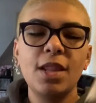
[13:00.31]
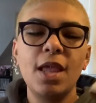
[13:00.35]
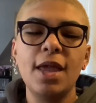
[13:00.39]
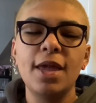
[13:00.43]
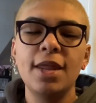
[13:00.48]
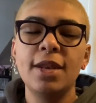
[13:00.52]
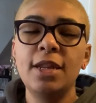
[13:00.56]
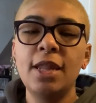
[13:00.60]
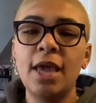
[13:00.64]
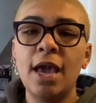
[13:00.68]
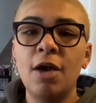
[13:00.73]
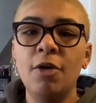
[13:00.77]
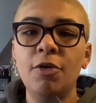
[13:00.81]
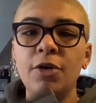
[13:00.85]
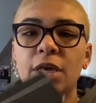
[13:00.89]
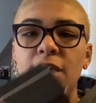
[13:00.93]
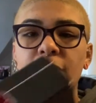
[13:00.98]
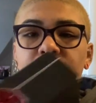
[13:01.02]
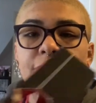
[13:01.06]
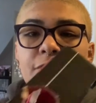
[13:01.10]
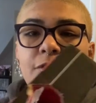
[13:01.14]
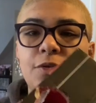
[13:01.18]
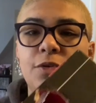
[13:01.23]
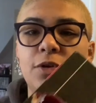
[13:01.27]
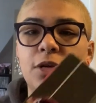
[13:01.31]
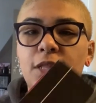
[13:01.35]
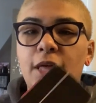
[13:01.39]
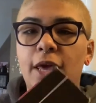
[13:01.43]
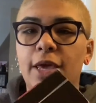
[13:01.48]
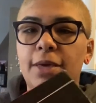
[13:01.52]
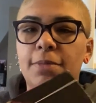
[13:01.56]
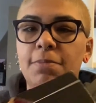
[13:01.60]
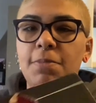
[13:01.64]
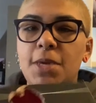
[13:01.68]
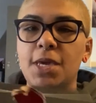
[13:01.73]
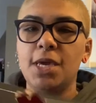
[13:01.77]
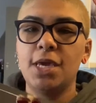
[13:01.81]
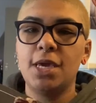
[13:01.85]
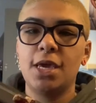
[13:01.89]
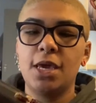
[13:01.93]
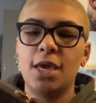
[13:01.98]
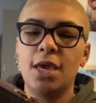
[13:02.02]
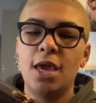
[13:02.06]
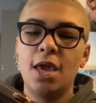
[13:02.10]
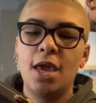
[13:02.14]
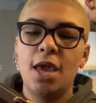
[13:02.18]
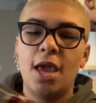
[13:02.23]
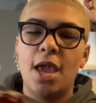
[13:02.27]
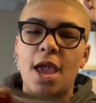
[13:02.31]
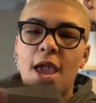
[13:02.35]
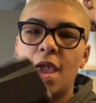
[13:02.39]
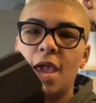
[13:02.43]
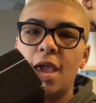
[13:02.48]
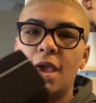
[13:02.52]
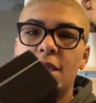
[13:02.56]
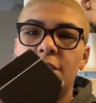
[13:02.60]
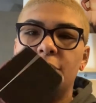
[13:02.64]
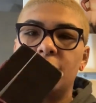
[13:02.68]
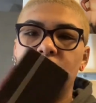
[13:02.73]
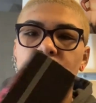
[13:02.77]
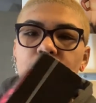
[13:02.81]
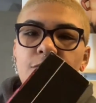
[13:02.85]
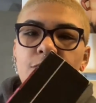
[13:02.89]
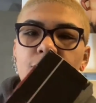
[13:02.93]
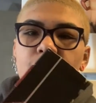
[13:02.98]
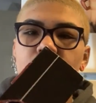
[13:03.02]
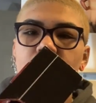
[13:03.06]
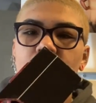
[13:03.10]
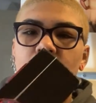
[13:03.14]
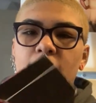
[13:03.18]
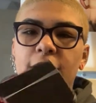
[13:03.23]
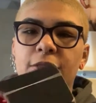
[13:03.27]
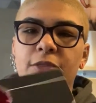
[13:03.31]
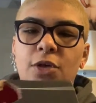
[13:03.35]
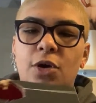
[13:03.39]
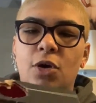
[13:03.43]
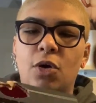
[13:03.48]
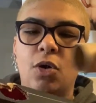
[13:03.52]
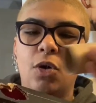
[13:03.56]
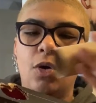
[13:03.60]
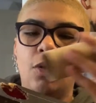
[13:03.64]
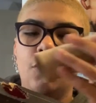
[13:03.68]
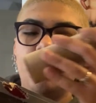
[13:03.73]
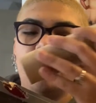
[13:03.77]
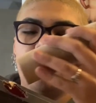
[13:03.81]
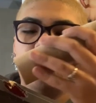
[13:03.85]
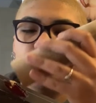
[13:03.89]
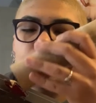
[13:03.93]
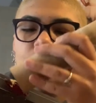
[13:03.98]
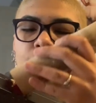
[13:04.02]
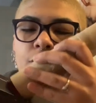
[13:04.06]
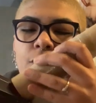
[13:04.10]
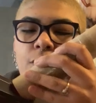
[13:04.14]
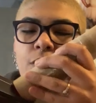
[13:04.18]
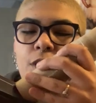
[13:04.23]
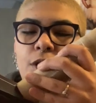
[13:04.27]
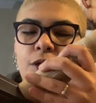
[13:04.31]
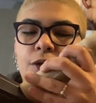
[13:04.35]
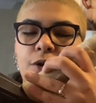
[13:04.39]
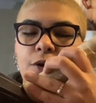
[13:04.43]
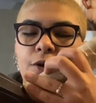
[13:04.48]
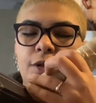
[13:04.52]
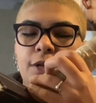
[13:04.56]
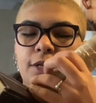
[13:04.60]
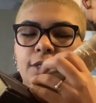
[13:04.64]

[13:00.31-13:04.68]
Now, if you're like me and you cut the hole through, you're going to